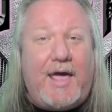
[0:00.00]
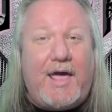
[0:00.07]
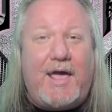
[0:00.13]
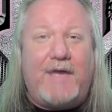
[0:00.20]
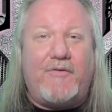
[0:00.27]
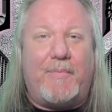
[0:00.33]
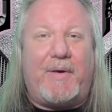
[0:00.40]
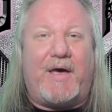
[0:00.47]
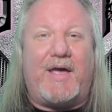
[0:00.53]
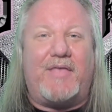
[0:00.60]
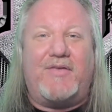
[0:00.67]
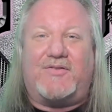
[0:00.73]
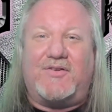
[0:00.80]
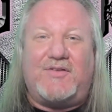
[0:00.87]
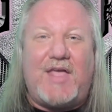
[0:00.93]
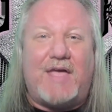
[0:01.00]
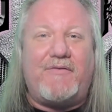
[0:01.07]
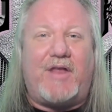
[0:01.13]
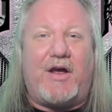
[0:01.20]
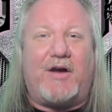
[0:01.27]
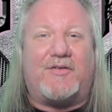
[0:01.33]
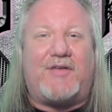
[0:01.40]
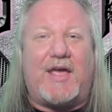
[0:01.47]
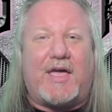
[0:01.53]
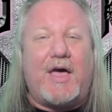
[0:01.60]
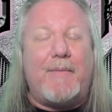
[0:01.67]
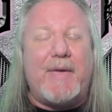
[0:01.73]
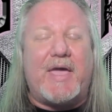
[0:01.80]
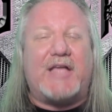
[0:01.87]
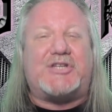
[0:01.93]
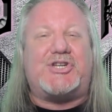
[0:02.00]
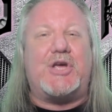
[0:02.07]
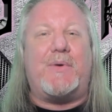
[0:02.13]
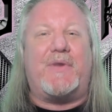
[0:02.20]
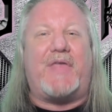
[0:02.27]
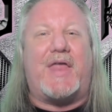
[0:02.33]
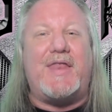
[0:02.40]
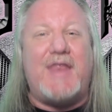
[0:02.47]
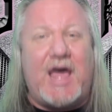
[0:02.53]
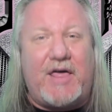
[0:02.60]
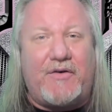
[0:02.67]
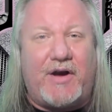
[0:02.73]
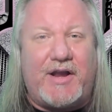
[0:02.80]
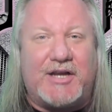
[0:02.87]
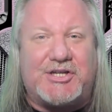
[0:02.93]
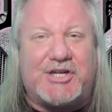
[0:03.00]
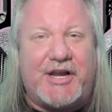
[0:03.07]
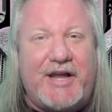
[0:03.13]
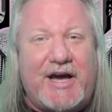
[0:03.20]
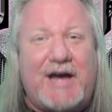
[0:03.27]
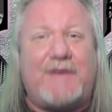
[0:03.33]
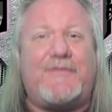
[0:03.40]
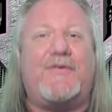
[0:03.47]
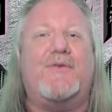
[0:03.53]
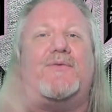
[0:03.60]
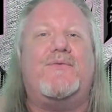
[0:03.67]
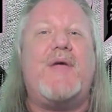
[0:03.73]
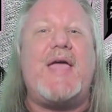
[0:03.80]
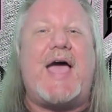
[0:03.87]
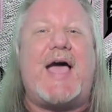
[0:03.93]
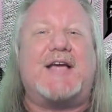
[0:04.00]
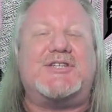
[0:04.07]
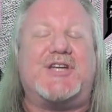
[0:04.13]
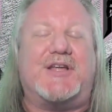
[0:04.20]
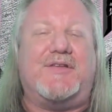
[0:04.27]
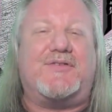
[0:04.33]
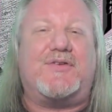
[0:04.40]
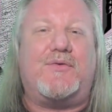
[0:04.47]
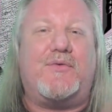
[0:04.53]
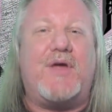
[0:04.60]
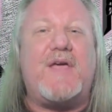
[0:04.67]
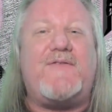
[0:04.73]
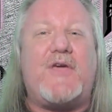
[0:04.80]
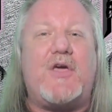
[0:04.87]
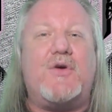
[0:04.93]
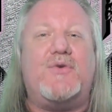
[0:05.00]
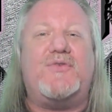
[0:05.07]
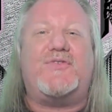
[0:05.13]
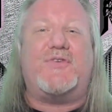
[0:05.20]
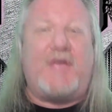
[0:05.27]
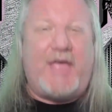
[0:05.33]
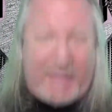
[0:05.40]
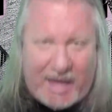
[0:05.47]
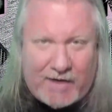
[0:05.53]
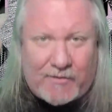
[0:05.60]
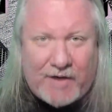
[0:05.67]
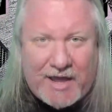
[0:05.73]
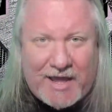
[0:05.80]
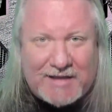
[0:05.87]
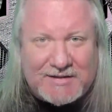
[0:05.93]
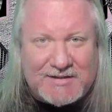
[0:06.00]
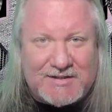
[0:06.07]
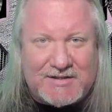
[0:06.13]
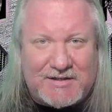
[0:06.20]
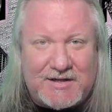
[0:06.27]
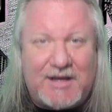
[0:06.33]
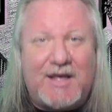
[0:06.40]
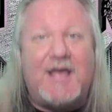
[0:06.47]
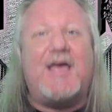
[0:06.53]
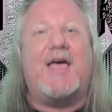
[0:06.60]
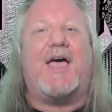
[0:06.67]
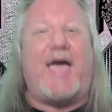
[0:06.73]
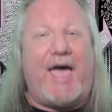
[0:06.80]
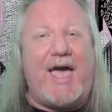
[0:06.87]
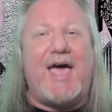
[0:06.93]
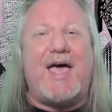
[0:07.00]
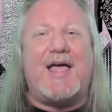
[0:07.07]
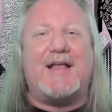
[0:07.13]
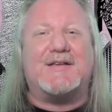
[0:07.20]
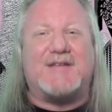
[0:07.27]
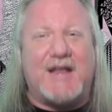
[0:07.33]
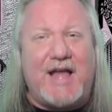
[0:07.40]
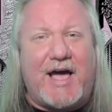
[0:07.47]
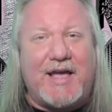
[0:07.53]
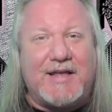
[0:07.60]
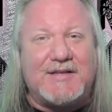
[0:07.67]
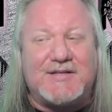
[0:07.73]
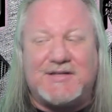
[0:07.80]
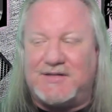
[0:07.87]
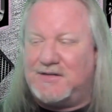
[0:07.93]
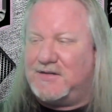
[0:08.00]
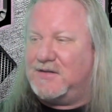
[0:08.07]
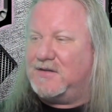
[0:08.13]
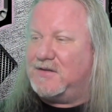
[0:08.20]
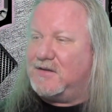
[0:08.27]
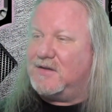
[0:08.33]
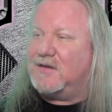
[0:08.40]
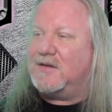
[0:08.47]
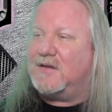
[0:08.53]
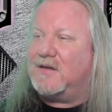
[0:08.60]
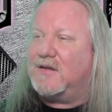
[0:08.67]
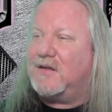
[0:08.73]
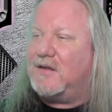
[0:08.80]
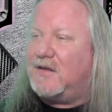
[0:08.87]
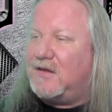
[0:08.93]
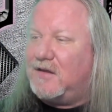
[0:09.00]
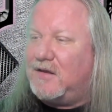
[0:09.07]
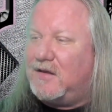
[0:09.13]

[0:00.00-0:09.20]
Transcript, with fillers: Hey, everybody, this is David Heretic coming at you with another edition of Reactions, Reviews, and Rants. And tonight. Tonight!